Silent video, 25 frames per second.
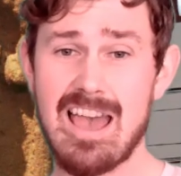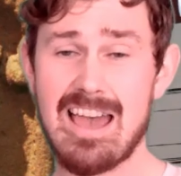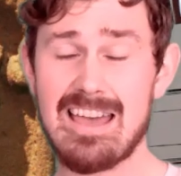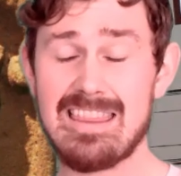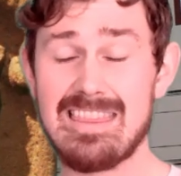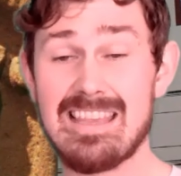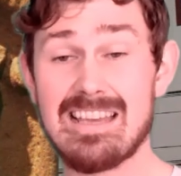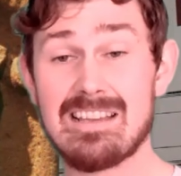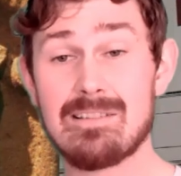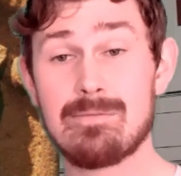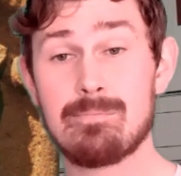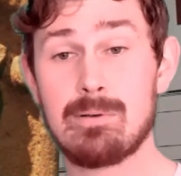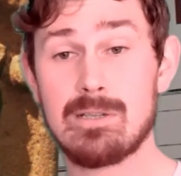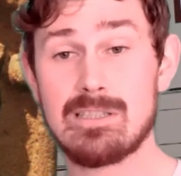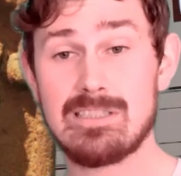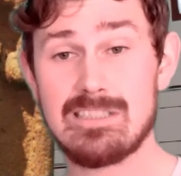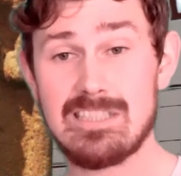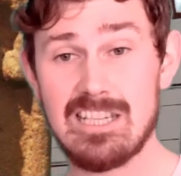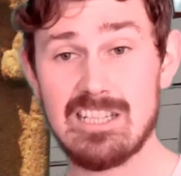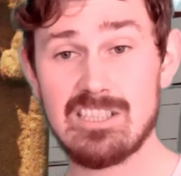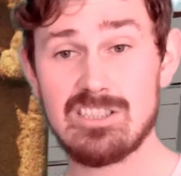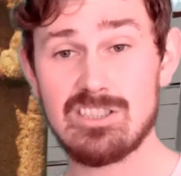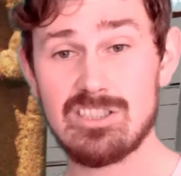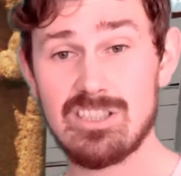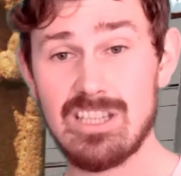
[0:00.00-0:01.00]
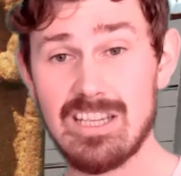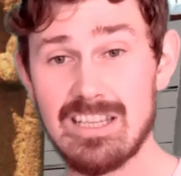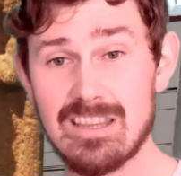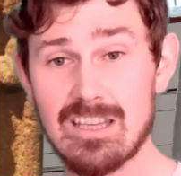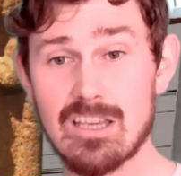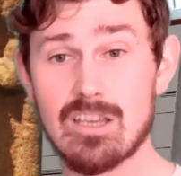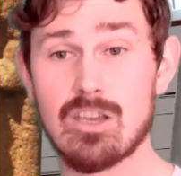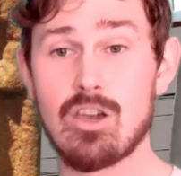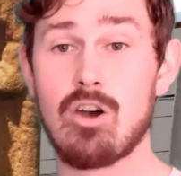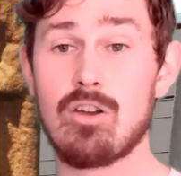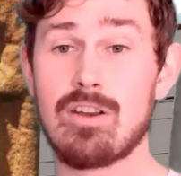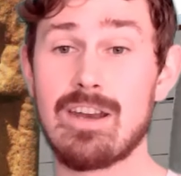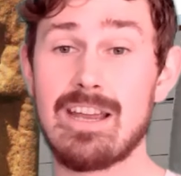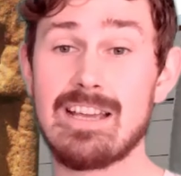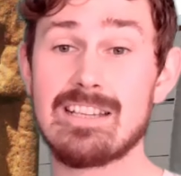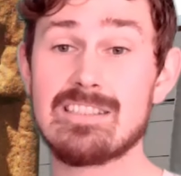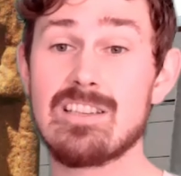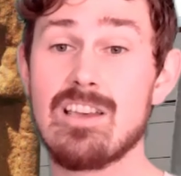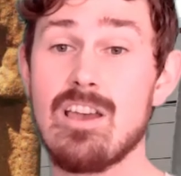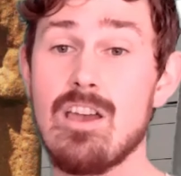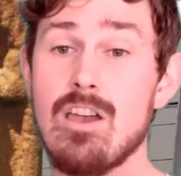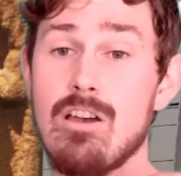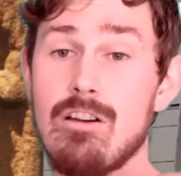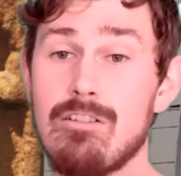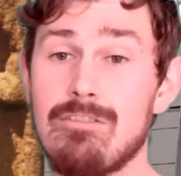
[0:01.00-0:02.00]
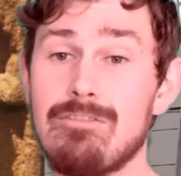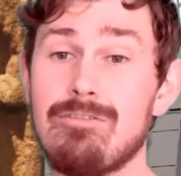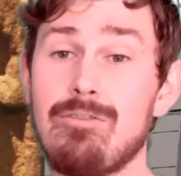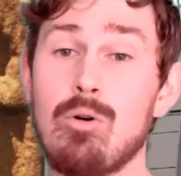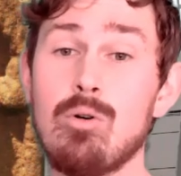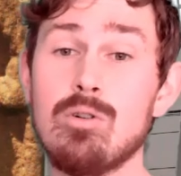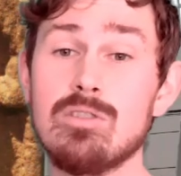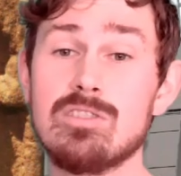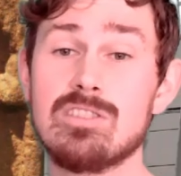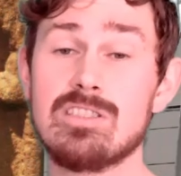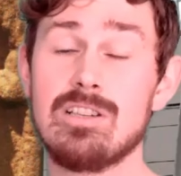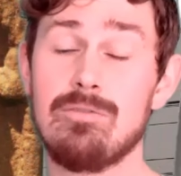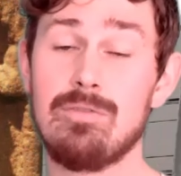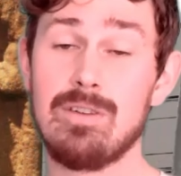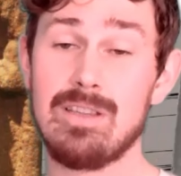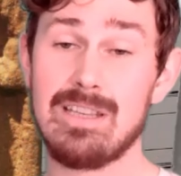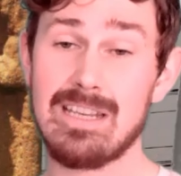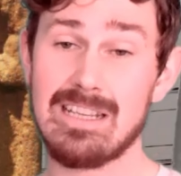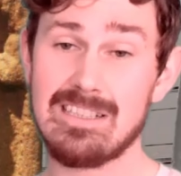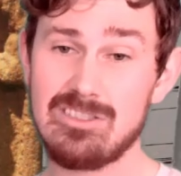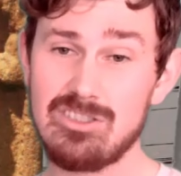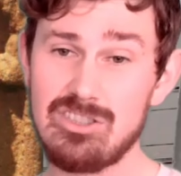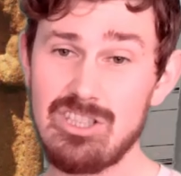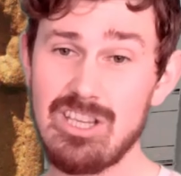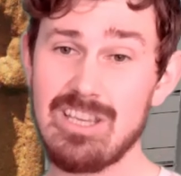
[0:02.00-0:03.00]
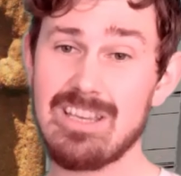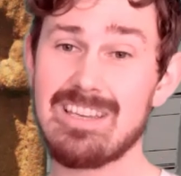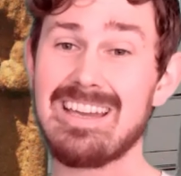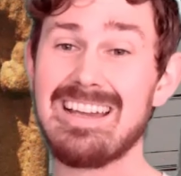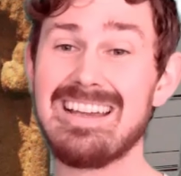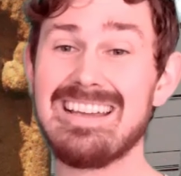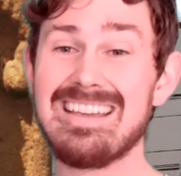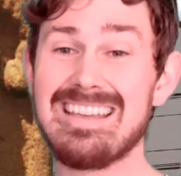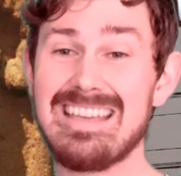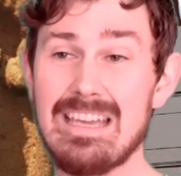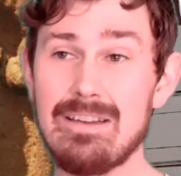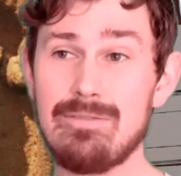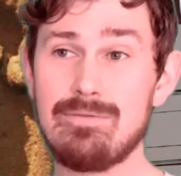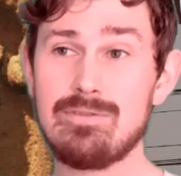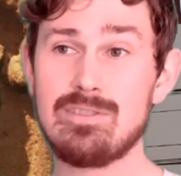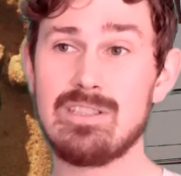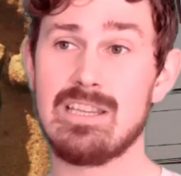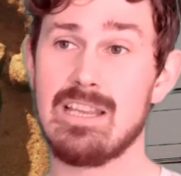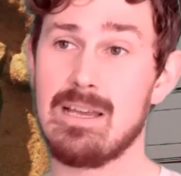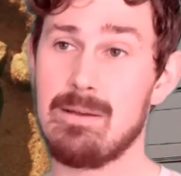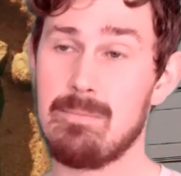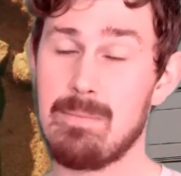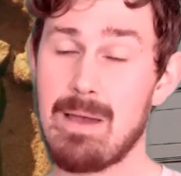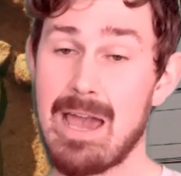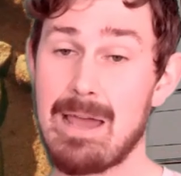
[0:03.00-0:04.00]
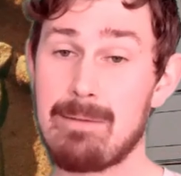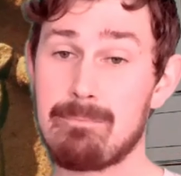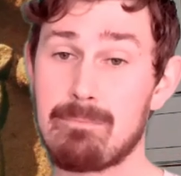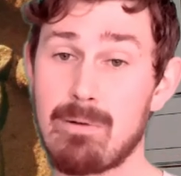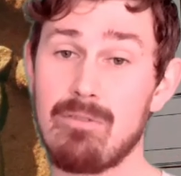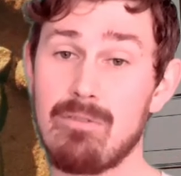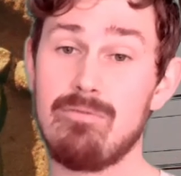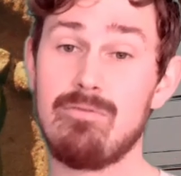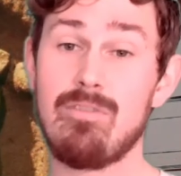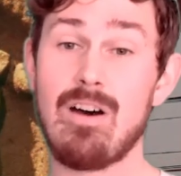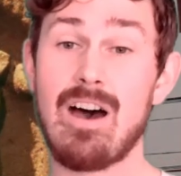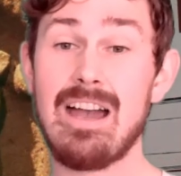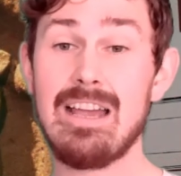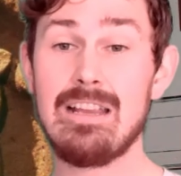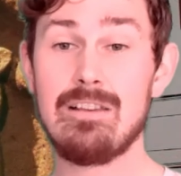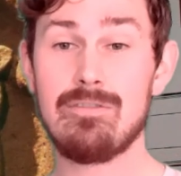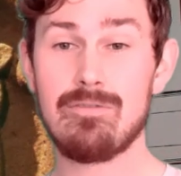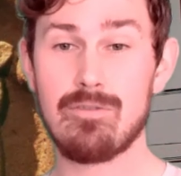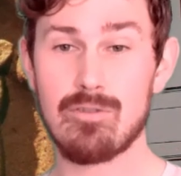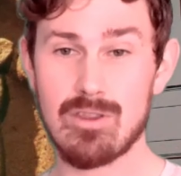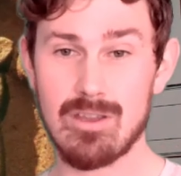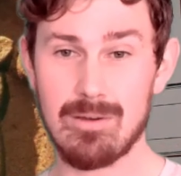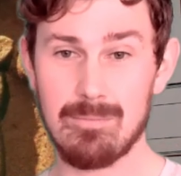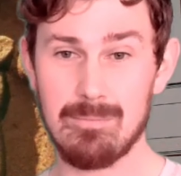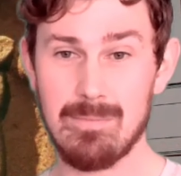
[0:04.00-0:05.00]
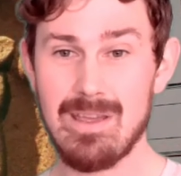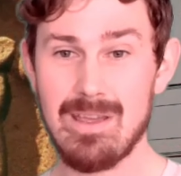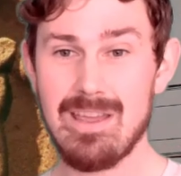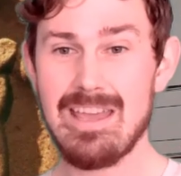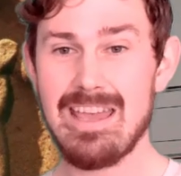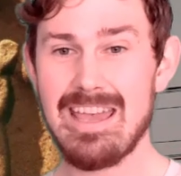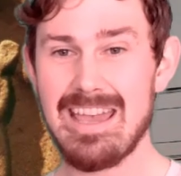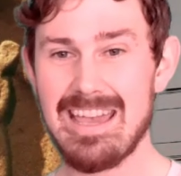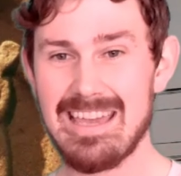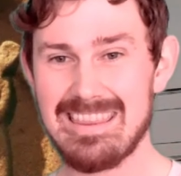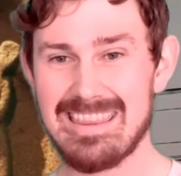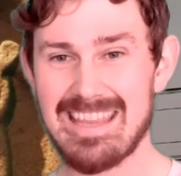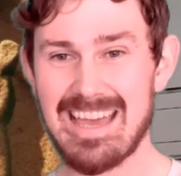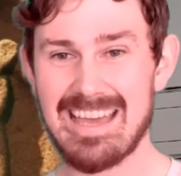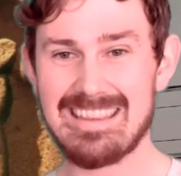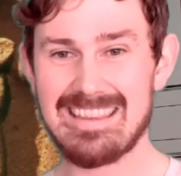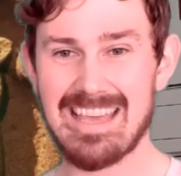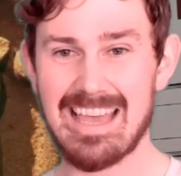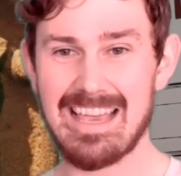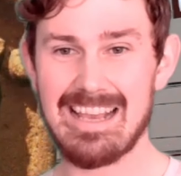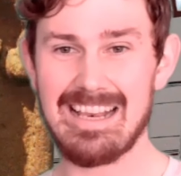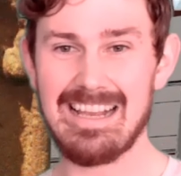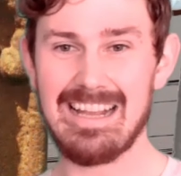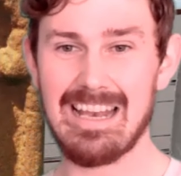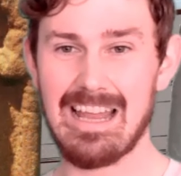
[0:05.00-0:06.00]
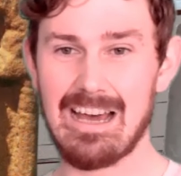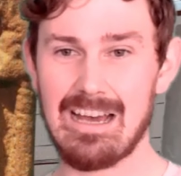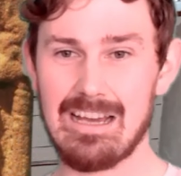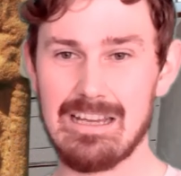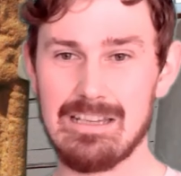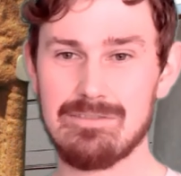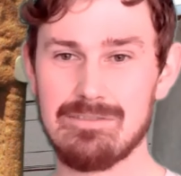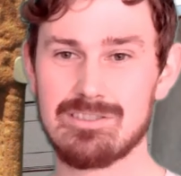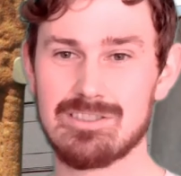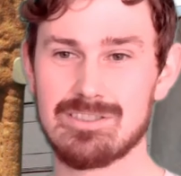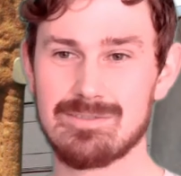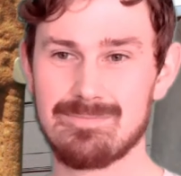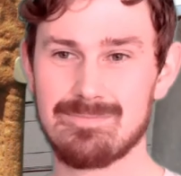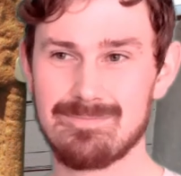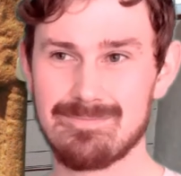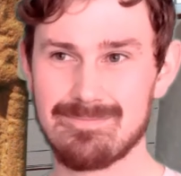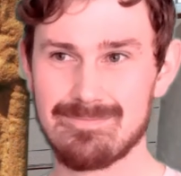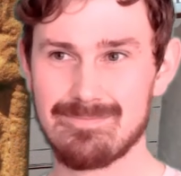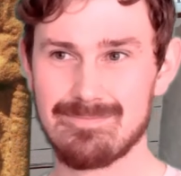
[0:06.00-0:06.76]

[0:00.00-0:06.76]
and they're petitioning the goddess for something that she can give to them and provide for them in their daily lives.